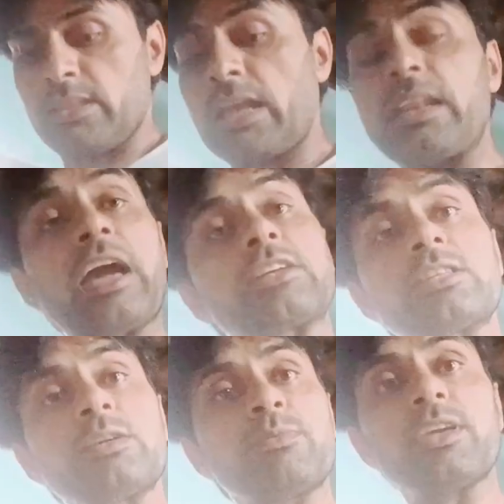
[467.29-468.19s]
Then
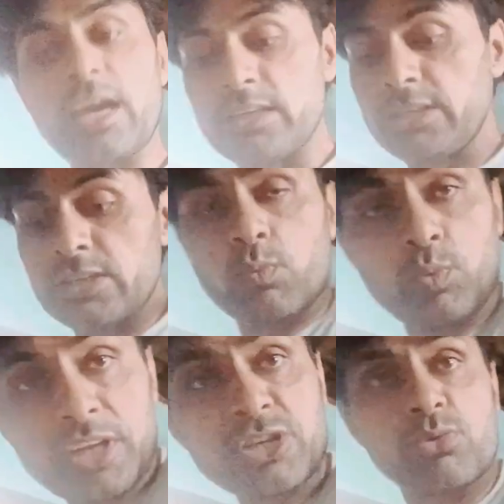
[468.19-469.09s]
next day we can eat
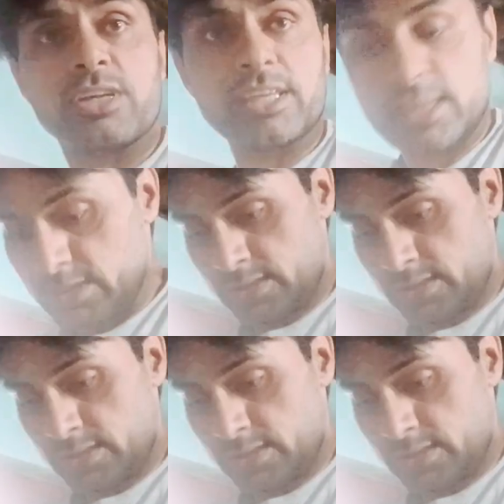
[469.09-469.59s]
wheat roti.